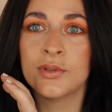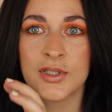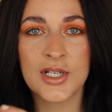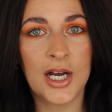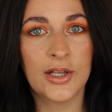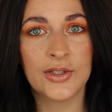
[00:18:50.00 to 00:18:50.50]

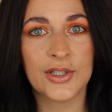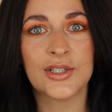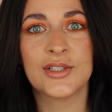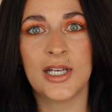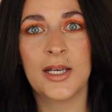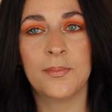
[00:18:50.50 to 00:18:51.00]
color
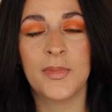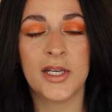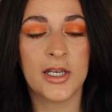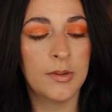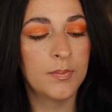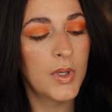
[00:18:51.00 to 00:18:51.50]
type
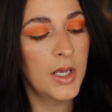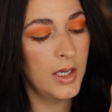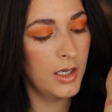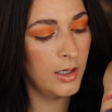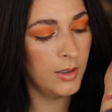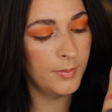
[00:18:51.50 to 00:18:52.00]
makeup.
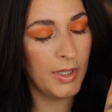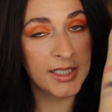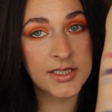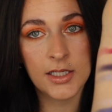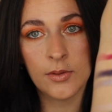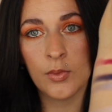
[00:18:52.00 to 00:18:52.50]
I
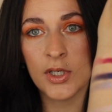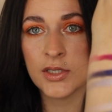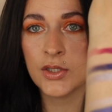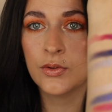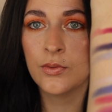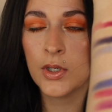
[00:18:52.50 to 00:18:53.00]
did want
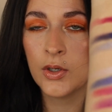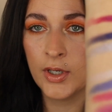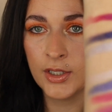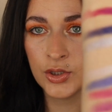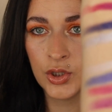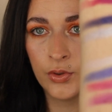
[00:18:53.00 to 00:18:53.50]
to go
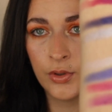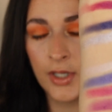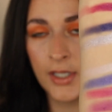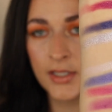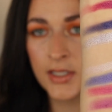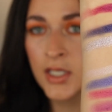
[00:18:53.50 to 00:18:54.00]
ahead and show you
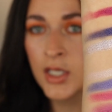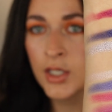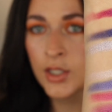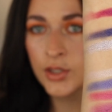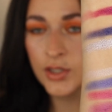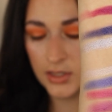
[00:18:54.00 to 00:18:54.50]
guys
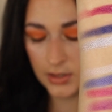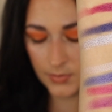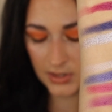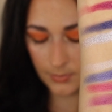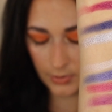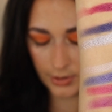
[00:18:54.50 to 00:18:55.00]
just some
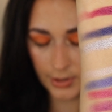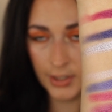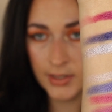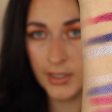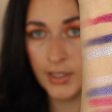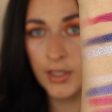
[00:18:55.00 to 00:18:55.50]

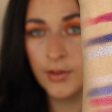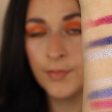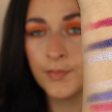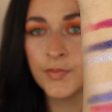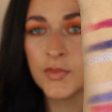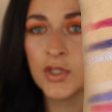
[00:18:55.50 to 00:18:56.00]
similarities. Like,
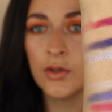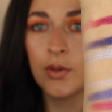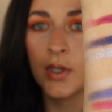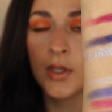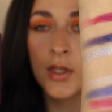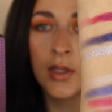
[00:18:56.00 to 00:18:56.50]

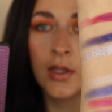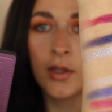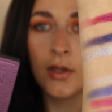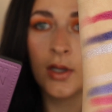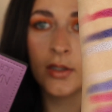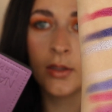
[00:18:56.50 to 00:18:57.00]
so
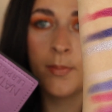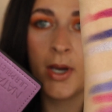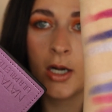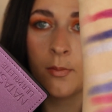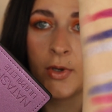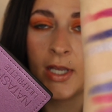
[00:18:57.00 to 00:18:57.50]
on the
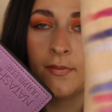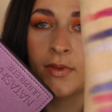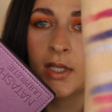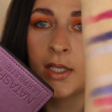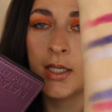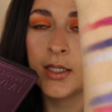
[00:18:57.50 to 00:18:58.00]
bottom we have the